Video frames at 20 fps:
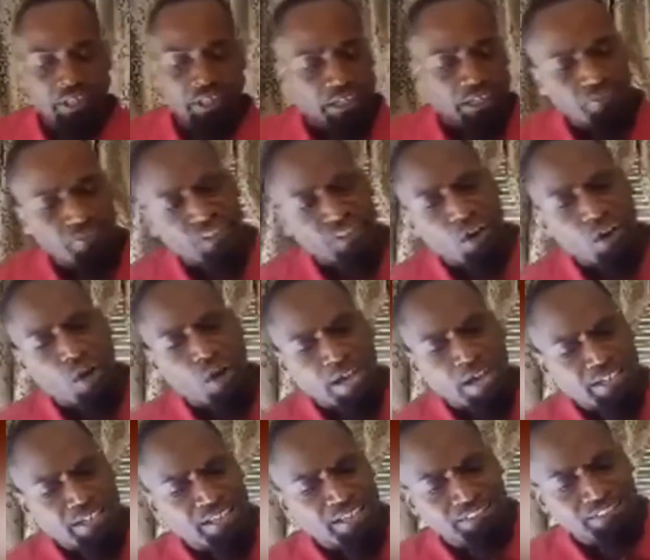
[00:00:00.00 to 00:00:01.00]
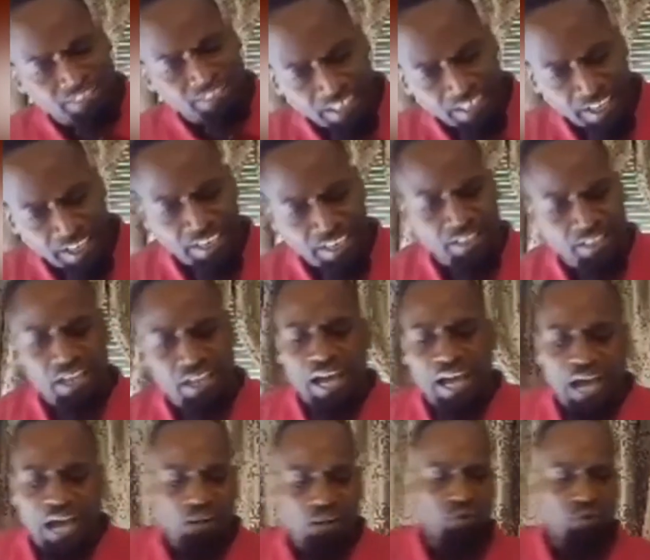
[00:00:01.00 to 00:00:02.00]
Even though I can't see it,
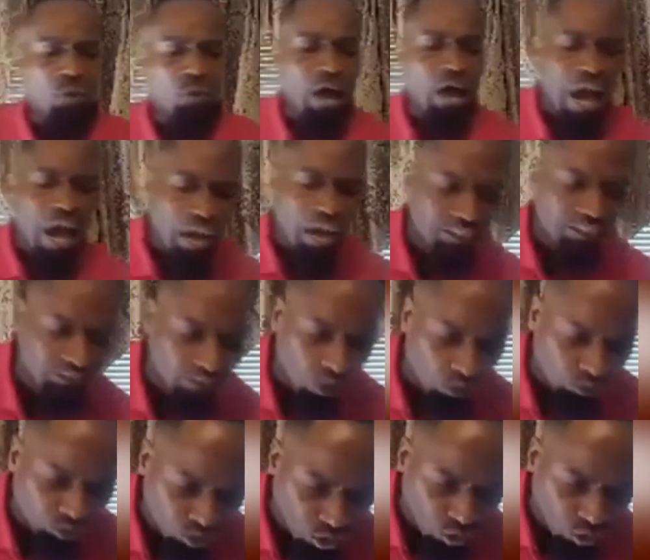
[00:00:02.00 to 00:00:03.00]
I don't know how he's going to